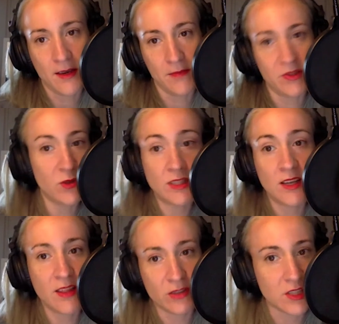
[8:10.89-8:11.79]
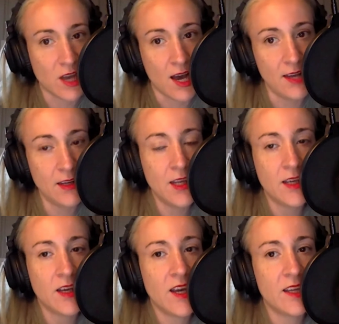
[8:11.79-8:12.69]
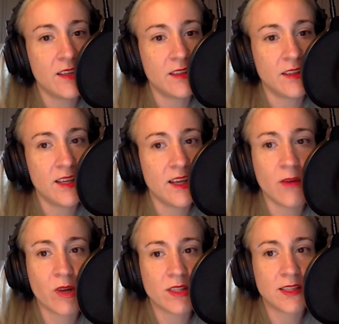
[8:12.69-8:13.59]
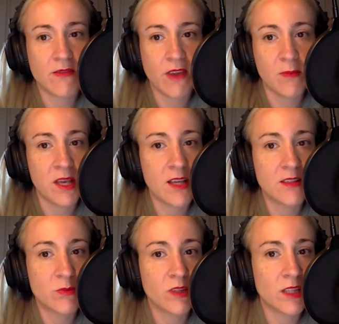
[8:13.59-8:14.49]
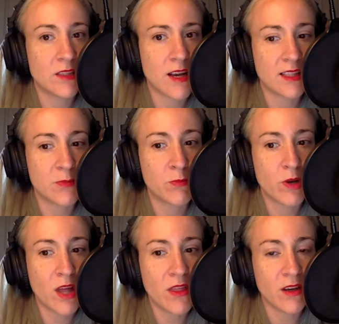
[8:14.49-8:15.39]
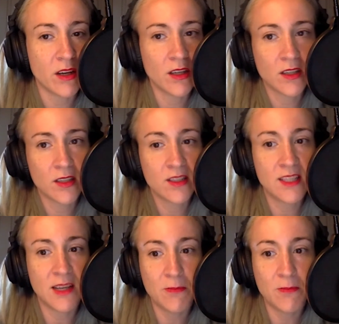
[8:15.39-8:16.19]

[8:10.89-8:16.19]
So it's another Scott, and it runs the family because Ridley Scott's brother did